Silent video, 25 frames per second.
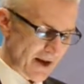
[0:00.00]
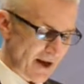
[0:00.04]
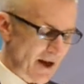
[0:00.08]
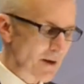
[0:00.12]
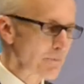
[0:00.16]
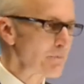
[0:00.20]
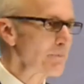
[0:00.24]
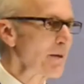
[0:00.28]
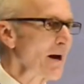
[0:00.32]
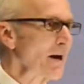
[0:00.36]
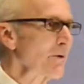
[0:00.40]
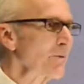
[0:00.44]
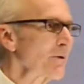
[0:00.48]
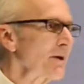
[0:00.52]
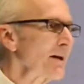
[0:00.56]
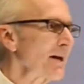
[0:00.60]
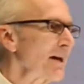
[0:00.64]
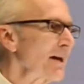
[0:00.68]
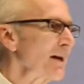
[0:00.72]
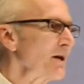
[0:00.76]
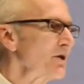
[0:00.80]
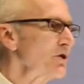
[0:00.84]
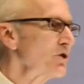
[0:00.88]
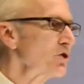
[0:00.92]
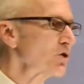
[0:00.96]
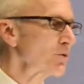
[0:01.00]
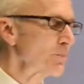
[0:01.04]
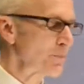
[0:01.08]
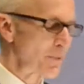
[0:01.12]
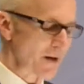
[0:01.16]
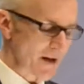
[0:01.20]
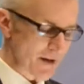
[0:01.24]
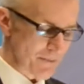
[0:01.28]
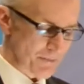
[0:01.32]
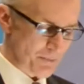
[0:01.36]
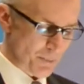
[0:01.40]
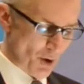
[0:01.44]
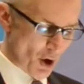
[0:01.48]
In parallel,
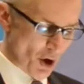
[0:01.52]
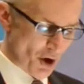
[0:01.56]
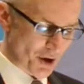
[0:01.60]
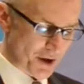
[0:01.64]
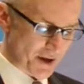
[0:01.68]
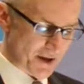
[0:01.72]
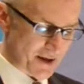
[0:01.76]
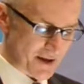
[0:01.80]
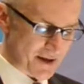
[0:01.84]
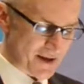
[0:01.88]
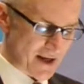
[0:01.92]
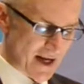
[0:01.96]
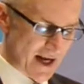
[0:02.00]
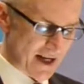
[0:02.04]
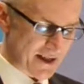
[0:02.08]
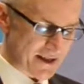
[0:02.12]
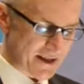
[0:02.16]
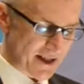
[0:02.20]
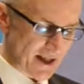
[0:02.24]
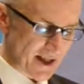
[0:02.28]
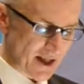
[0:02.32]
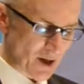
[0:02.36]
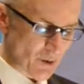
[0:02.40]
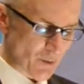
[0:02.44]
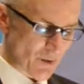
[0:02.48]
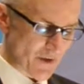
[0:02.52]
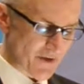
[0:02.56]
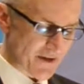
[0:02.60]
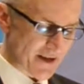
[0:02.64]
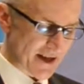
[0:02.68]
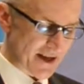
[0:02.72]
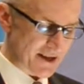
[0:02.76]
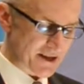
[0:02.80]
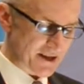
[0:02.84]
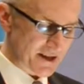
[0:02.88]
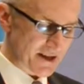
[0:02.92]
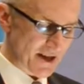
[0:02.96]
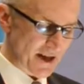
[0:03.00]
European borders are dealing with
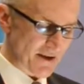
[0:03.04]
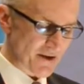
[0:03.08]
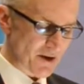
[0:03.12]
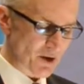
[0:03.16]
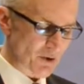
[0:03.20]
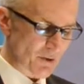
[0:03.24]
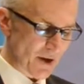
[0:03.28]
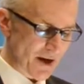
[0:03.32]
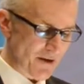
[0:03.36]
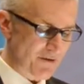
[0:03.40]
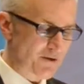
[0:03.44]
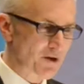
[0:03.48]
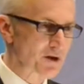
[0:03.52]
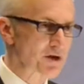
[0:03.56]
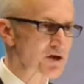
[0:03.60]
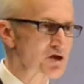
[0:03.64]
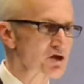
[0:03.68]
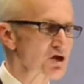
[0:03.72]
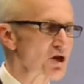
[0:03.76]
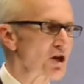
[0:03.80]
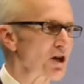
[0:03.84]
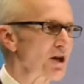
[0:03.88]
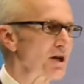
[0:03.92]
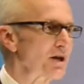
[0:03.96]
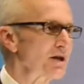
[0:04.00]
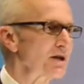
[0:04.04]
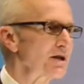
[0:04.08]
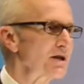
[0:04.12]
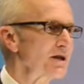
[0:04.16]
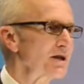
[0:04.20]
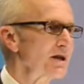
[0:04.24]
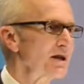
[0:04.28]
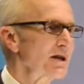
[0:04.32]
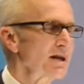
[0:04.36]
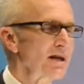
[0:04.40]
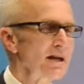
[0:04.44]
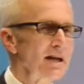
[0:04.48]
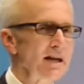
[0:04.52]
yet another grave concern:
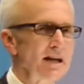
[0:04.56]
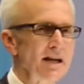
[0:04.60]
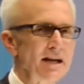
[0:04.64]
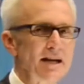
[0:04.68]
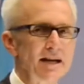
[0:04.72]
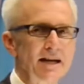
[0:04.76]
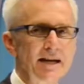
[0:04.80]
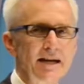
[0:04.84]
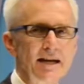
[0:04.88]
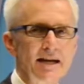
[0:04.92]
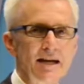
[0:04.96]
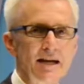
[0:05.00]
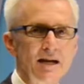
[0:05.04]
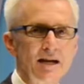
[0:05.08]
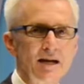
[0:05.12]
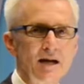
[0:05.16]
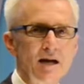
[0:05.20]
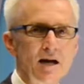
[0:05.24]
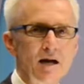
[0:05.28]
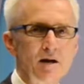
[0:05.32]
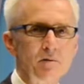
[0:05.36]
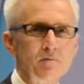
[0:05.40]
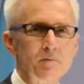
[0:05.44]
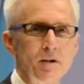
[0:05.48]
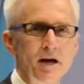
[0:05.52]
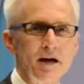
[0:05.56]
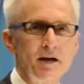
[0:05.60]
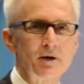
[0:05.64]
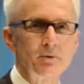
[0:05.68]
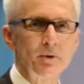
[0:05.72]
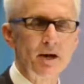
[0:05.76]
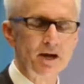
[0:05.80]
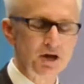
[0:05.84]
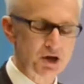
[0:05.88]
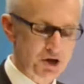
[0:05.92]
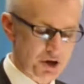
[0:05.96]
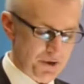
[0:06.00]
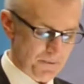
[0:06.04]
illegal
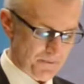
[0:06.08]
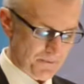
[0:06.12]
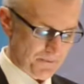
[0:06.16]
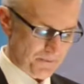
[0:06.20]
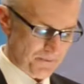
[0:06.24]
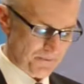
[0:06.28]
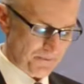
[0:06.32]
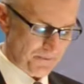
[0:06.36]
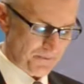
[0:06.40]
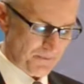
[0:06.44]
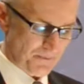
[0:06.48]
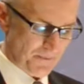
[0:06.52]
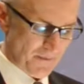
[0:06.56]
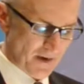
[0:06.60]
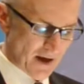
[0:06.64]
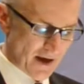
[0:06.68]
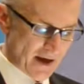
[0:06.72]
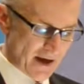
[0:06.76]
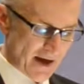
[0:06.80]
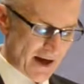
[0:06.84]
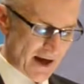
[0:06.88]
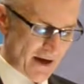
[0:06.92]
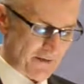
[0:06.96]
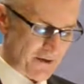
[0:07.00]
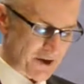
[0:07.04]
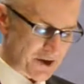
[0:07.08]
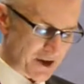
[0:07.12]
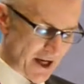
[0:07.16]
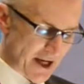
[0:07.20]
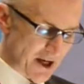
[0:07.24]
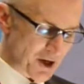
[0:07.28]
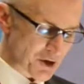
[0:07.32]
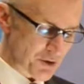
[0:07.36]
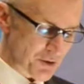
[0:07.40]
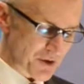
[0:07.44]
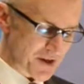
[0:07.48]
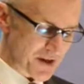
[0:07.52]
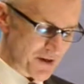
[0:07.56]
migration, and the
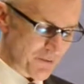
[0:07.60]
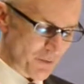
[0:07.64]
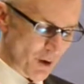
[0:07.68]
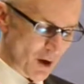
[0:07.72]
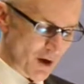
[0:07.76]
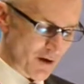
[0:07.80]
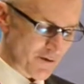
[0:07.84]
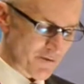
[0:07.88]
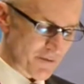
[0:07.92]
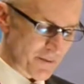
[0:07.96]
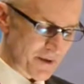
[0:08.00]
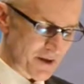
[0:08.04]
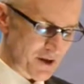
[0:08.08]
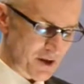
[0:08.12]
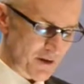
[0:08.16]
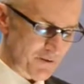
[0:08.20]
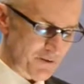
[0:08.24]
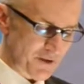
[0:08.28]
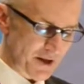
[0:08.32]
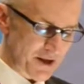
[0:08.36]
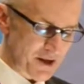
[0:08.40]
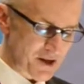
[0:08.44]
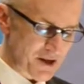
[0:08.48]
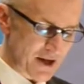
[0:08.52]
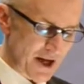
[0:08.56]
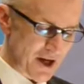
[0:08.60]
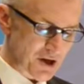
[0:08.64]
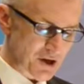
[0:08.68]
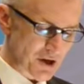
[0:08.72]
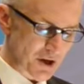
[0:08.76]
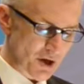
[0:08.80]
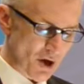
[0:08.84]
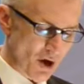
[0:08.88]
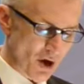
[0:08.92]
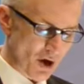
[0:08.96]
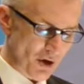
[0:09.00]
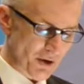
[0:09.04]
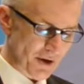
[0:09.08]
dangerous involvement of
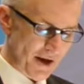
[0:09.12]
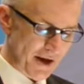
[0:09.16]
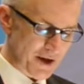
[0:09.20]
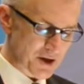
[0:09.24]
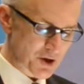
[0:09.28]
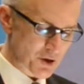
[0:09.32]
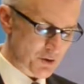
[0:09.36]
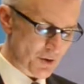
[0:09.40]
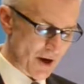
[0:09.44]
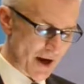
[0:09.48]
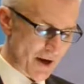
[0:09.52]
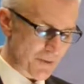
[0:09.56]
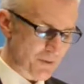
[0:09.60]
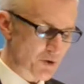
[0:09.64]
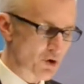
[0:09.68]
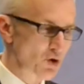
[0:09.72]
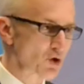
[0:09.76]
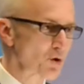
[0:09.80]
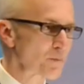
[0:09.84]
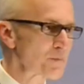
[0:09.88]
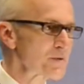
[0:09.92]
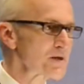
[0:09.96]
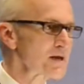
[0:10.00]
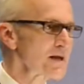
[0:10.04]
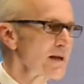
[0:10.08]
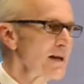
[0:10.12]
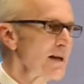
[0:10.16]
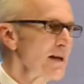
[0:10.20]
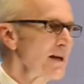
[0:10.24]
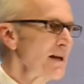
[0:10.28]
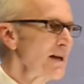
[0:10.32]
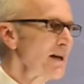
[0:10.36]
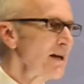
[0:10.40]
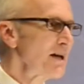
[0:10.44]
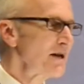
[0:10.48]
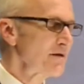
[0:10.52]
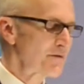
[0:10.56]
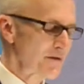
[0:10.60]
transnational organized crime groups
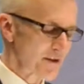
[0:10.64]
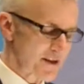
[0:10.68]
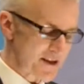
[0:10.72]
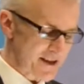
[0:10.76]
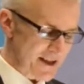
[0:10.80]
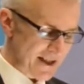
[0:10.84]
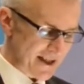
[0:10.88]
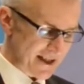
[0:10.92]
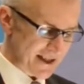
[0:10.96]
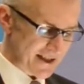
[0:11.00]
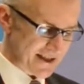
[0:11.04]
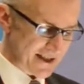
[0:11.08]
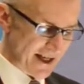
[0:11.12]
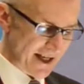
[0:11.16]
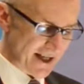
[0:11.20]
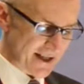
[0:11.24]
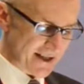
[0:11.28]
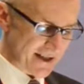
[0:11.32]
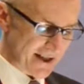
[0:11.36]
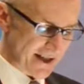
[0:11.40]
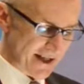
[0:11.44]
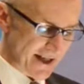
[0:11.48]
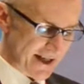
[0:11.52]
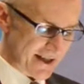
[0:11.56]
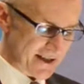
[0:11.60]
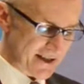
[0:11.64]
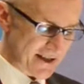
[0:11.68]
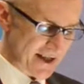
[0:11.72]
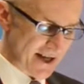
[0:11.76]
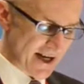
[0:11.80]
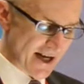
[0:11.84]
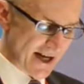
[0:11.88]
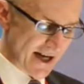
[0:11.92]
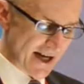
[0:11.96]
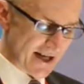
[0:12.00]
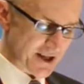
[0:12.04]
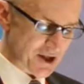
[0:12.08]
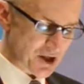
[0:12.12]
in facilitating it
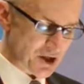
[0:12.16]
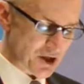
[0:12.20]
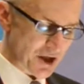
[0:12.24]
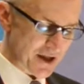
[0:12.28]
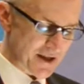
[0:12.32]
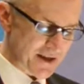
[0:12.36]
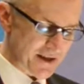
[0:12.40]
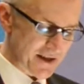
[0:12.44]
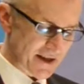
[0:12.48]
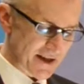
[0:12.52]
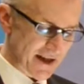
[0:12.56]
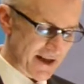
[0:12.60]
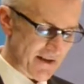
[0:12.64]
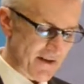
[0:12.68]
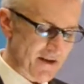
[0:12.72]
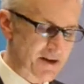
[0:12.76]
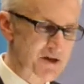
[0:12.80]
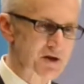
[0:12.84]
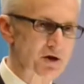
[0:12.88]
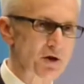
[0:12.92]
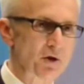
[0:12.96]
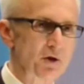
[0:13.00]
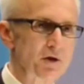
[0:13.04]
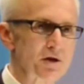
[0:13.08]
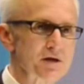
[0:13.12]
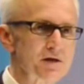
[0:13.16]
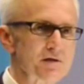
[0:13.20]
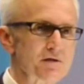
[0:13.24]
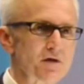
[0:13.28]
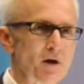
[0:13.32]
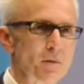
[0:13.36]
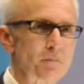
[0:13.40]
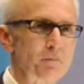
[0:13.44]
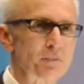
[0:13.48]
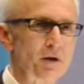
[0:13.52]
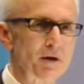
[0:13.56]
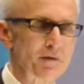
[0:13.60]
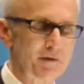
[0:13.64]
as just another source
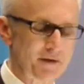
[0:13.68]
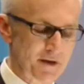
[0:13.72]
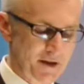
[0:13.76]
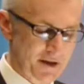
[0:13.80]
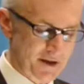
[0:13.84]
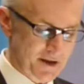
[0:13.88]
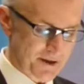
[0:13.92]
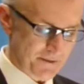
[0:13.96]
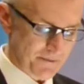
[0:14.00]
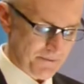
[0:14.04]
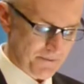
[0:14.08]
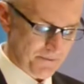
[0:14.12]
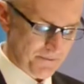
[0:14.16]
for profit.